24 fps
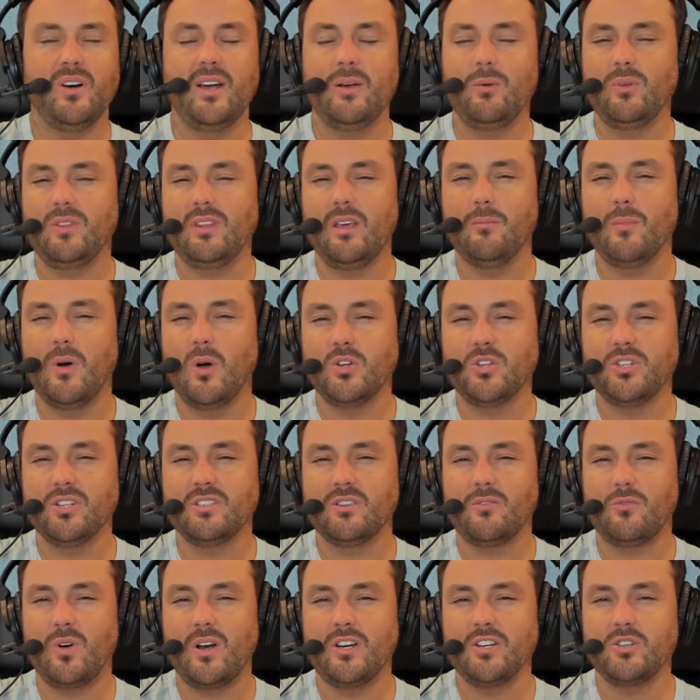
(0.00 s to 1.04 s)
Playing with the
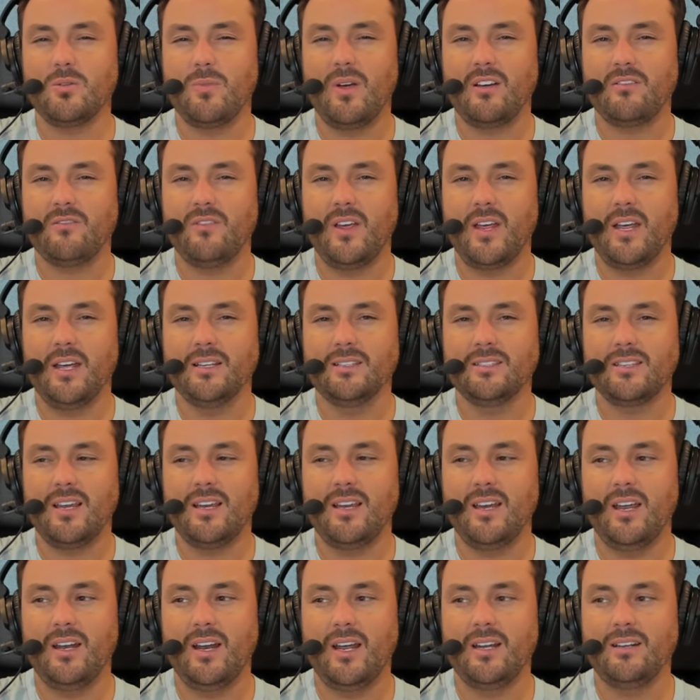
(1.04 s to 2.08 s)
emotions of Razorback fans
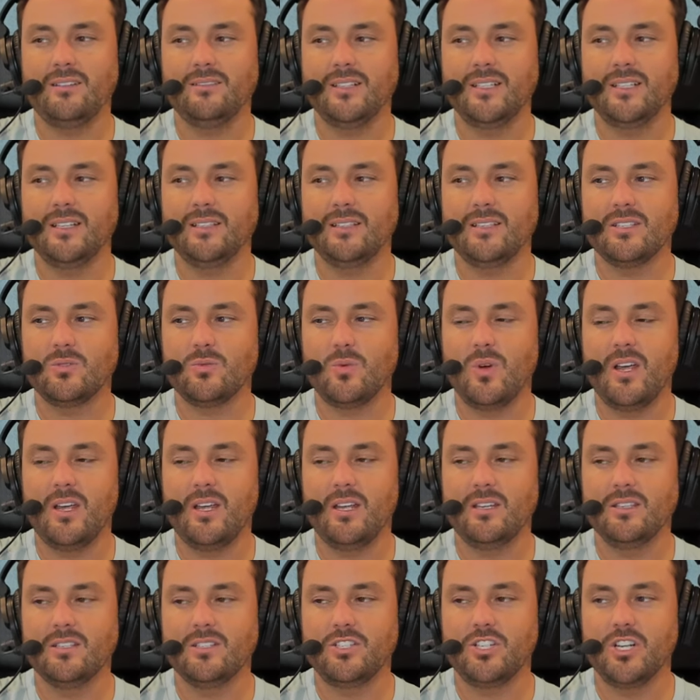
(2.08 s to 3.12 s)
and handling it this
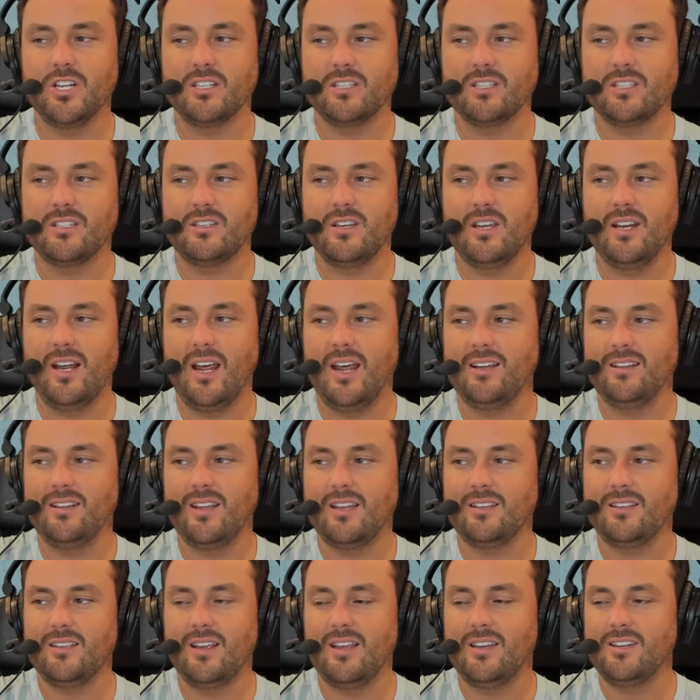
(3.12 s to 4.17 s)
way is just,
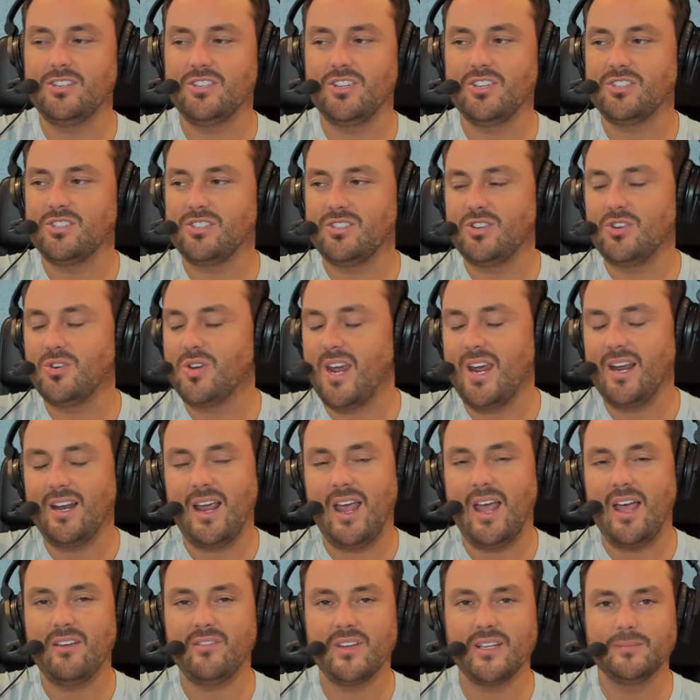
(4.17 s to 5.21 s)
you
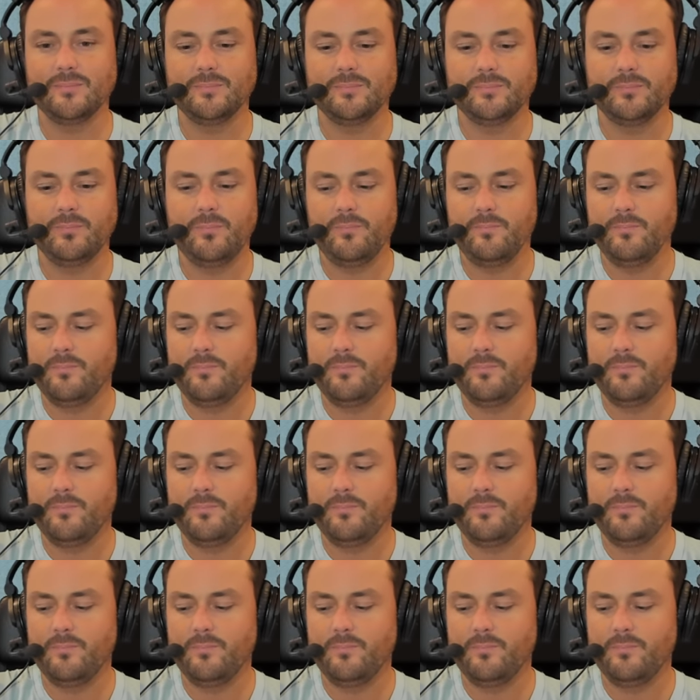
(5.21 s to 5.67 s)
can't have it.